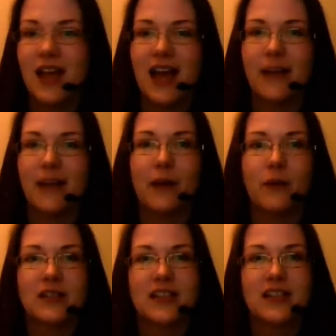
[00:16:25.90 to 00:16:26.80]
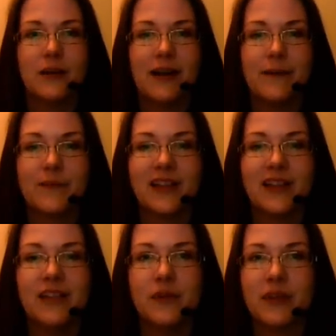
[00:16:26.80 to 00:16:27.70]
Anyway, I want to
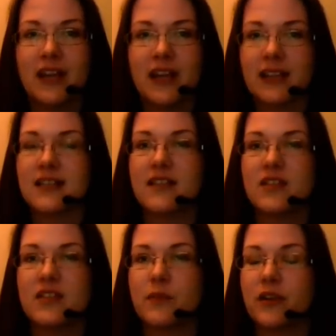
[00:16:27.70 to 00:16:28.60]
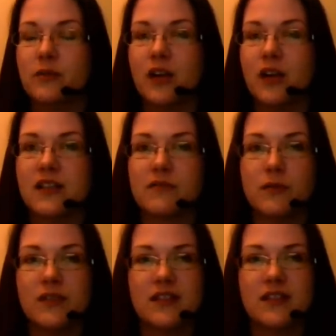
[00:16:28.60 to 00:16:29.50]
leave you with that because I've just broken all kinds of
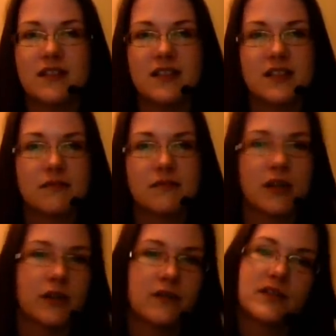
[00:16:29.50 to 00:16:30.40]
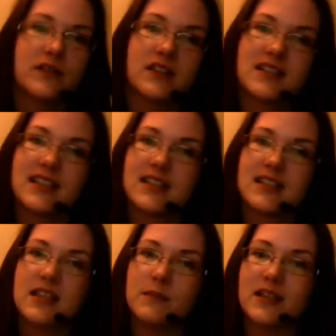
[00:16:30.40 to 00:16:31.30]
rules. This is going on for
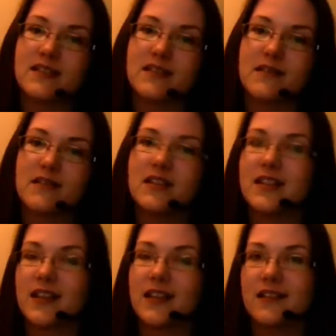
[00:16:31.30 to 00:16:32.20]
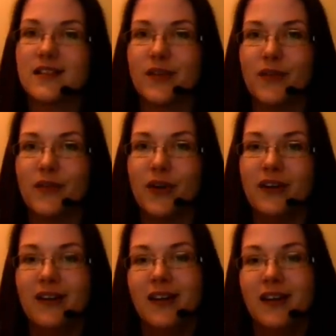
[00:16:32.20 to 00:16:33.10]
16 minutes and 30 seconds so far,
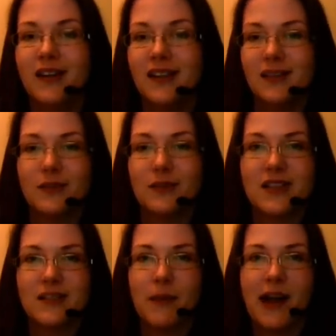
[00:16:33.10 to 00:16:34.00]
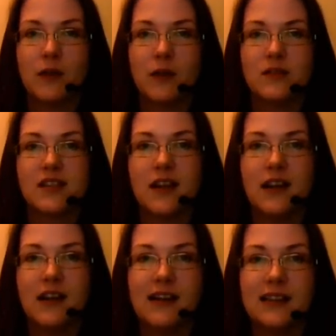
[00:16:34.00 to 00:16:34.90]
which is about,
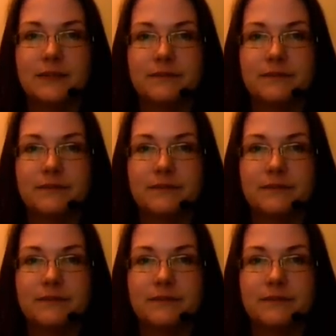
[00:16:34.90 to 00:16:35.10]
I